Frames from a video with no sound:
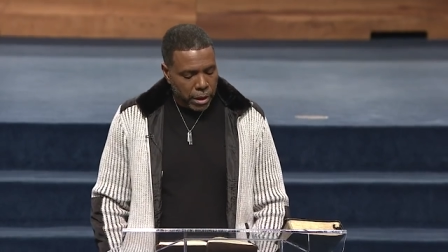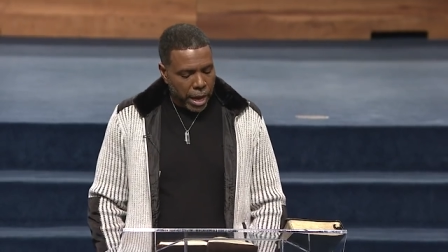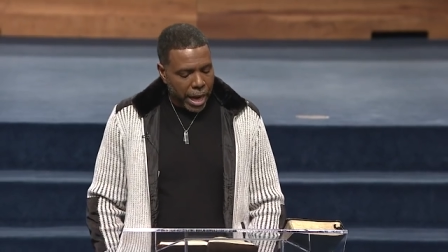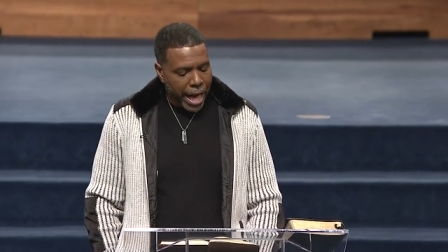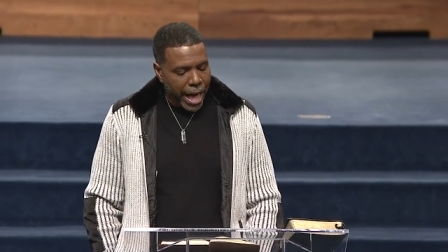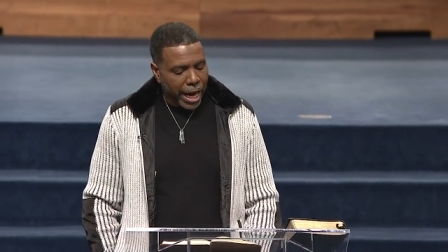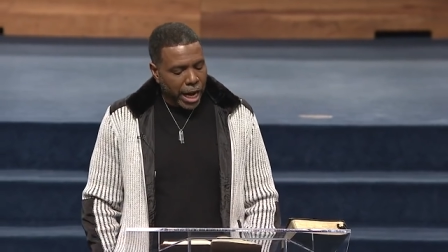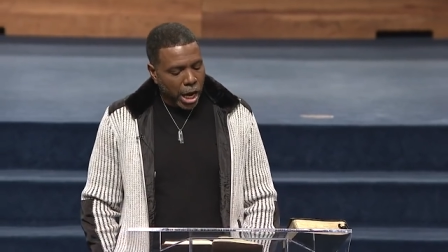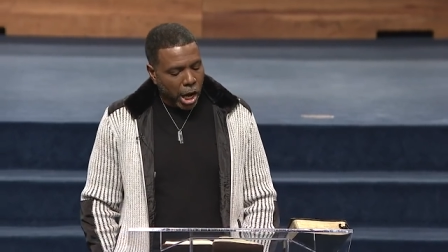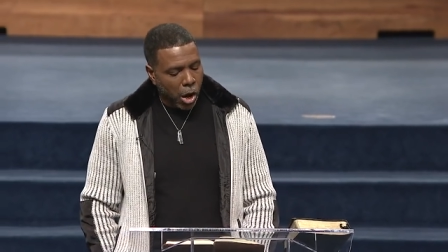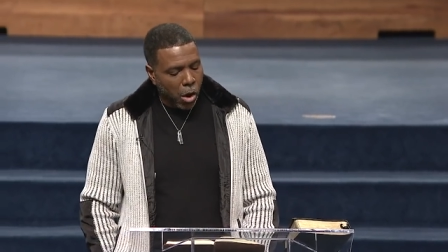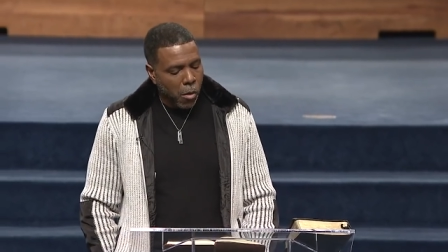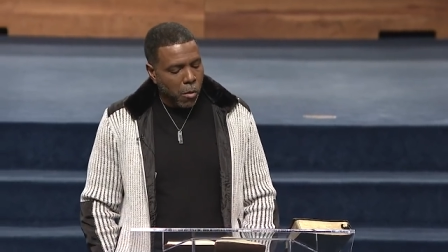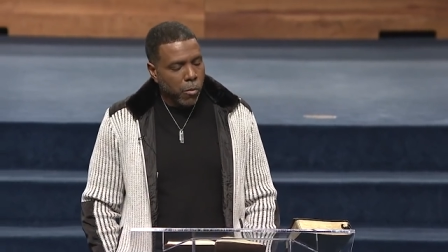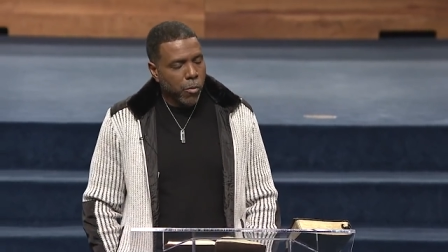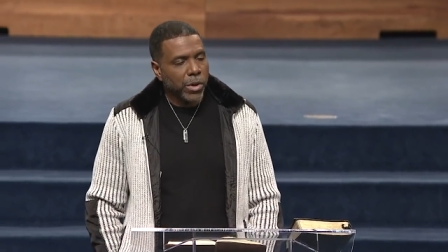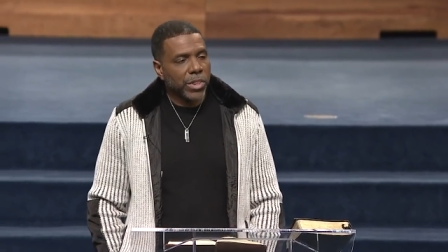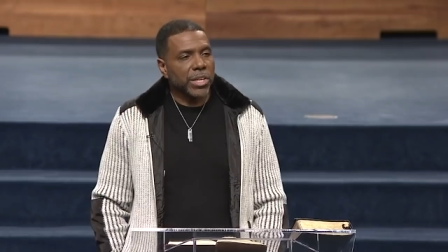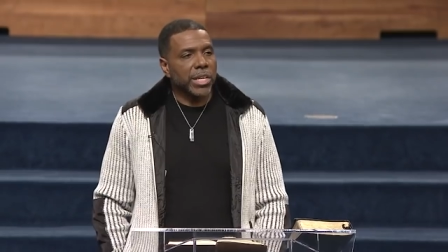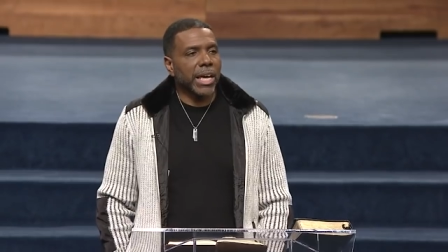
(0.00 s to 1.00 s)
and
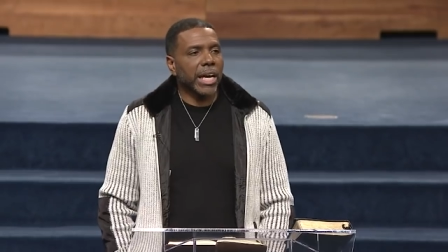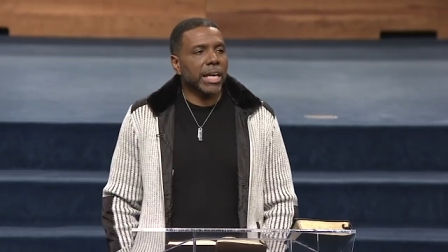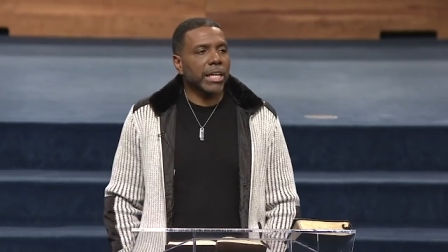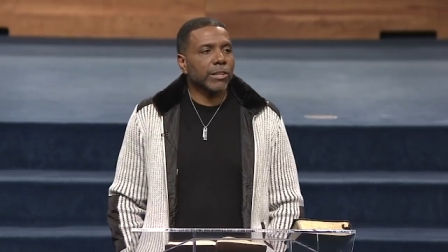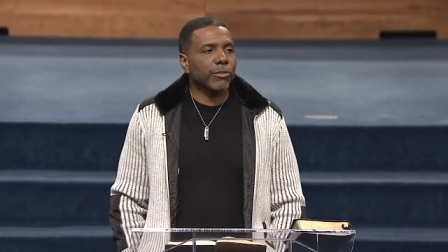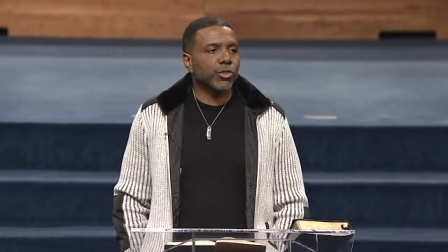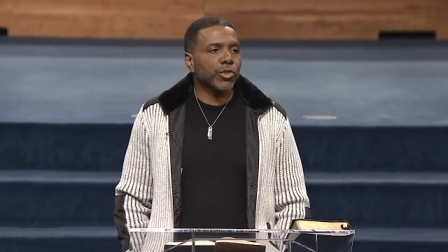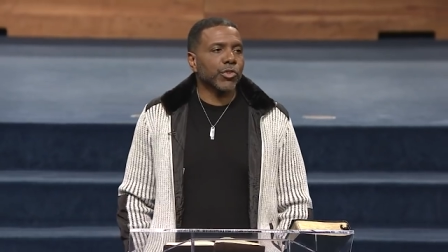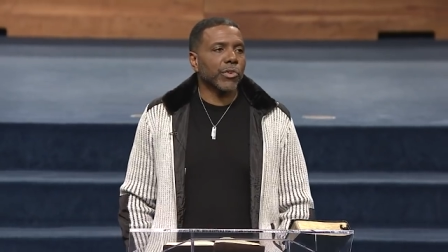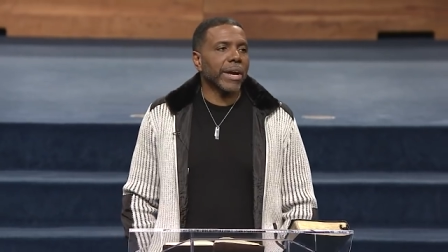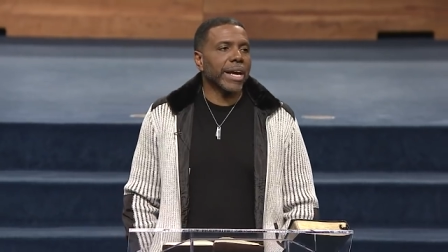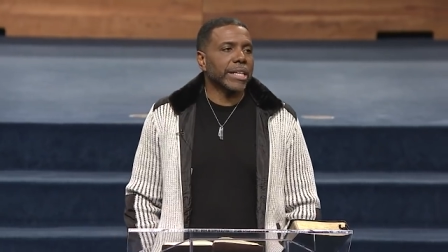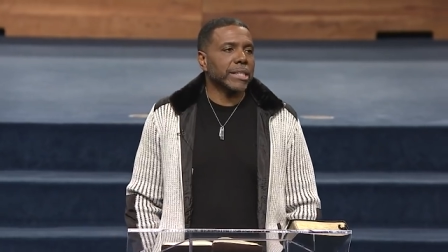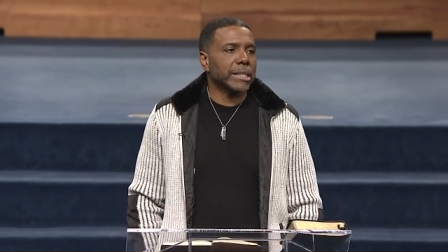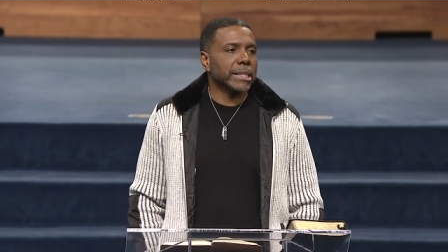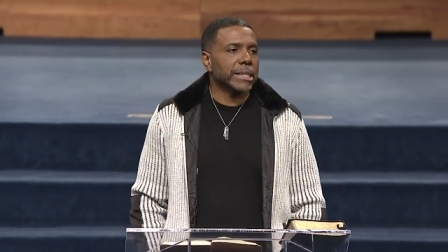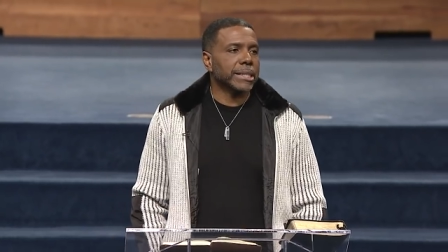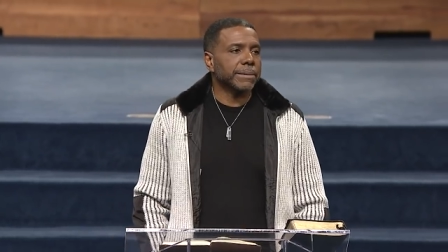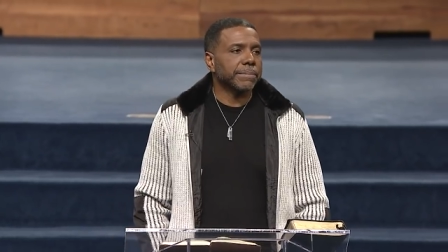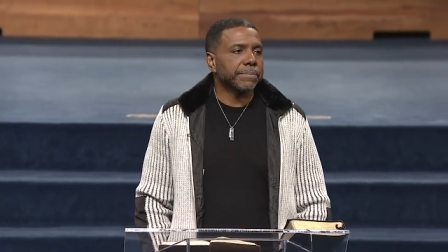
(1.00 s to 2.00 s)
cope with negative
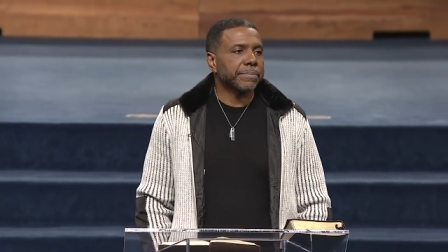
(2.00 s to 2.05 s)
stress.